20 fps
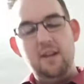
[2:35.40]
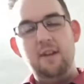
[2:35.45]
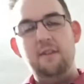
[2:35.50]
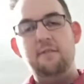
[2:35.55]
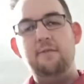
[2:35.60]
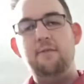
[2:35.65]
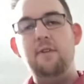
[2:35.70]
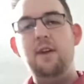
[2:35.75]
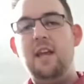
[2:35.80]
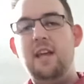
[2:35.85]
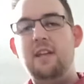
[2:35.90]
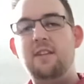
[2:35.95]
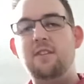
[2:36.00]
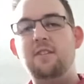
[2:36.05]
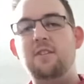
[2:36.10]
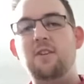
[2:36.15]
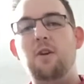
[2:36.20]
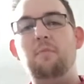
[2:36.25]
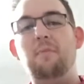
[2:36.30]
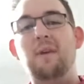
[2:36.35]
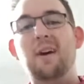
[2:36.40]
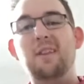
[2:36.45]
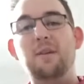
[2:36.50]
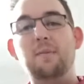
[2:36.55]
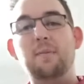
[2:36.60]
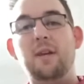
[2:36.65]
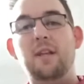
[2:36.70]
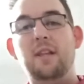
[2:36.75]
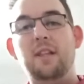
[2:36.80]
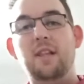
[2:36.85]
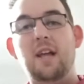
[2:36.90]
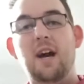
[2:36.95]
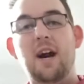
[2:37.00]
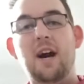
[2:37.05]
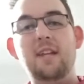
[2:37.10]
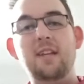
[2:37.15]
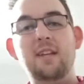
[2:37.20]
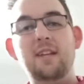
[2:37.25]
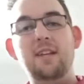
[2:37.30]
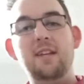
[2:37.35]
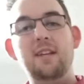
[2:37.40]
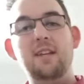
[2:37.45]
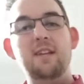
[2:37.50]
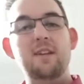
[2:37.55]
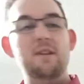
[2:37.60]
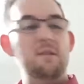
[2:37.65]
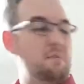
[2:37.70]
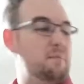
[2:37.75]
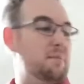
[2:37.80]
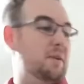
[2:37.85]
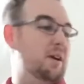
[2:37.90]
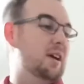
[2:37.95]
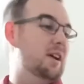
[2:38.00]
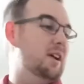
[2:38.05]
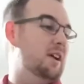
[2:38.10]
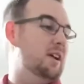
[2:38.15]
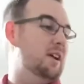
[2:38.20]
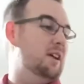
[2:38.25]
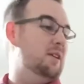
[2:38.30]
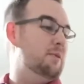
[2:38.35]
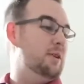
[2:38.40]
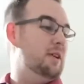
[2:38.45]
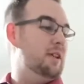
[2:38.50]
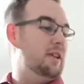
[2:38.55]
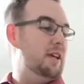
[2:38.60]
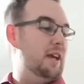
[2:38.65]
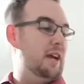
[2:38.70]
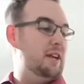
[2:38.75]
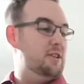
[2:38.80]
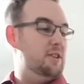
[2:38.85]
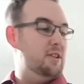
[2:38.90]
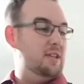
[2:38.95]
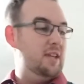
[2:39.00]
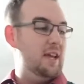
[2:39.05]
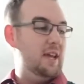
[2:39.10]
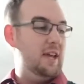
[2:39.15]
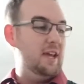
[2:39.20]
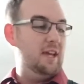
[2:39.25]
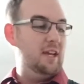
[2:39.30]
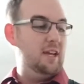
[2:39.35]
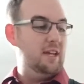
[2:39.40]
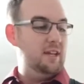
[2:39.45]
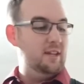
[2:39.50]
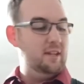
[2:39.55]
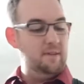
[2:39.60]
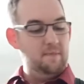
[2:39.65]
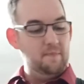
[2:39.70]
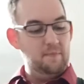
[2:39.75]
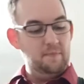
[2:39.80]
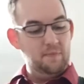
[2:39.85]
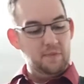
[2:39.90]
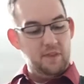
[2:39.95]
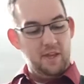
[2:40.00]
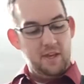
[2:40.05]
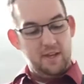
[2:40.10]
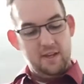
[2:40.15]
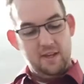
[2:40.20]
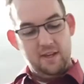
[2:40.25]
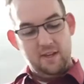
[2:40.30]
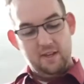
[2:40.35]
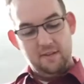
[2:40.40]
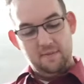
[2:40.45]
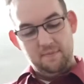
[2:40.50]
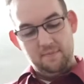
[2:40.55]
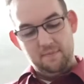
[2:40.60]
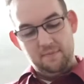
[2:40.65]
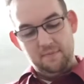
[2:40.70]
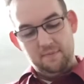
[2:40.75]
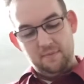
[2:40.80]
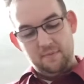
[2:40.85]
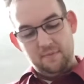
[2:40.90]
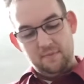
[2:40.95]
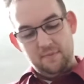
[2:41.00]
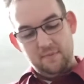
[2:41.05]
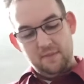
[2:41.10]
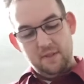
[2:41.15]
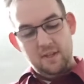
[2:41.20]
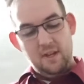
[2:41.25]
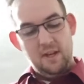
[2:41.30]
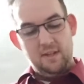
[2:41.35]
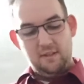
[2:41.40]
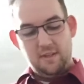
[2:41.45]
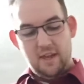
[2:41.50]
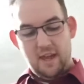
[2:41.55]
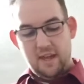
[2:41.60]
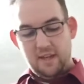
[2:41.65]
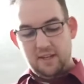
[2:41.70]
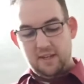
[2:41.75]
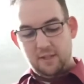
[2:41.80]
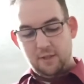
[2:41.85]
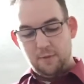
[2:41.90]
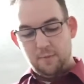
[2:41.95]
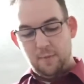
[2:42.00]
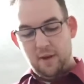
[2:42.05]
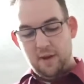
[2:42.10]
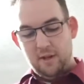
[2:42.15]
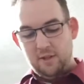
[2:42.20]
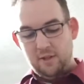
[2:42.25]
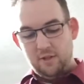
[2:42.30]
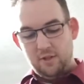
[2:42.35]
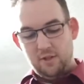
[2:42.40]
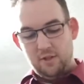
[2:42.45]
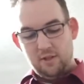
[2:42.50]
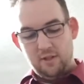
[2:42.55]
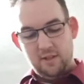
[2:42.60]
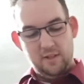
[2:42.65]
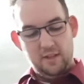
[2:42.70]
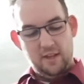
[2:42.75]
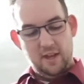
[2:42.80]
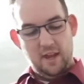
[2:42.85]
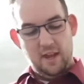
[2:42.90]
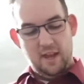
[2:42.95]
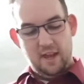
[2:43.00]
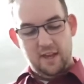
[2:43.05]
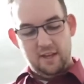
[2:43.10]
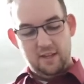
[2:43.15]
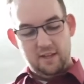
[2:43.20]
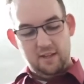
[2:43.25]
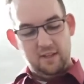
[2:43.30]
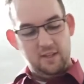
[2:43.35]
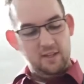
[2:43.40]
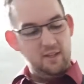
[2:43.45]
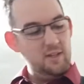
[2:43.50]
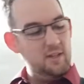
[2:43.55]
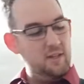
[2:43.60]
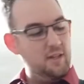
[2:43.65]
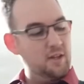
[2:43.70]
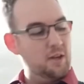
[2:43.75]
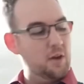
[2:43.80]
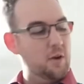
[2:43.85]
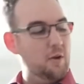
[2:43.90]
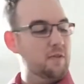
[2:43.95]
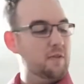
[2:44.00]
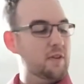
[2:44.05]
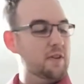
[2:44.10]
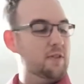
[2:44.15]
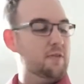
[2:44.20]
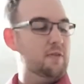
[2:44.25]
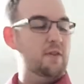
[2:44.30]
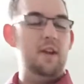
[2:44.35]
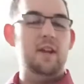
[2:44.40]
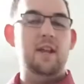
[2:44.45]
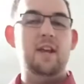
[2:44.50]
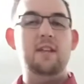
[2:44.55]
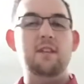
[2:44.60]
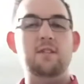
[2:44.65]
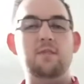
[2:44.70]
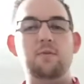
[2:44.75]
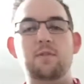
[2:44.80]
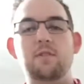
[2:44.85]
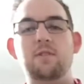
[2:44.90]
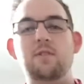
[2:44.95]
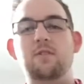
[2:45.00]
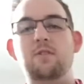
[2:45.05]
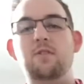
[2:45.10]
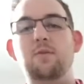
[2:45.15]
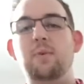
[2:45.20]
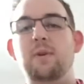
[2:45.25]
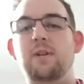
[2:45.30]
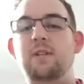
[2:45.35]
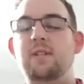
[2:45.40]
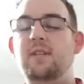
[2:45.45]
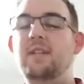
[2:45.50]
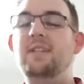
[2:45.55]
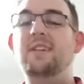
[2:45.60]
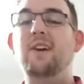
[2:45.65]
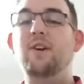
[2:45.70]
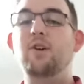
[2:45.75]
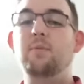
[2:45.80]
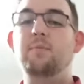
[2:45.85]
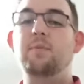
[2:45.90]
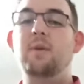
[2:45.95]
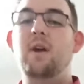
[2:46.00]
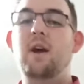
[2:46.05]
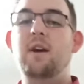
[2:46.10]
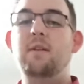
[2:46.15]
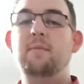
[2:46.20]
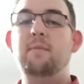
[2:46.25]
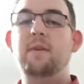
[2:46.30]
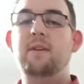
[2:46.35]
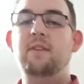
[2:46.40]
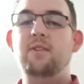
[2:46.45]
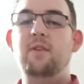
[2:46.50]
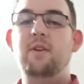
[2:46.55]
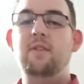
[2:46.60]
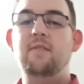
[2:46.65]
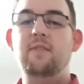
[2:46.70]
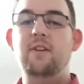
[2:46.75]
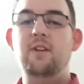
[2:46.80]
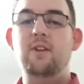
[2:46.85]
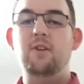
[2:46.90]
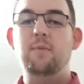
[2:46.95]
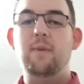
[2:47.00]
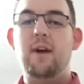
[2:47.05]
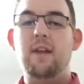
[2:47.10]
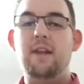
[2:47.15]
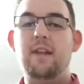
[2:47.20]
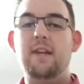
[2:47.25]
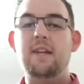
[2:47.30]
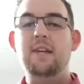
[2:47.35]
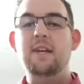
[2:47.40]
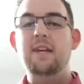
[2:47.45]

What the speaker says: Fret ends don't bother me a lot, but really I should take like a sanding sponge and go over the fret ends, which is super easy. Daryl Braun makes a great video about it.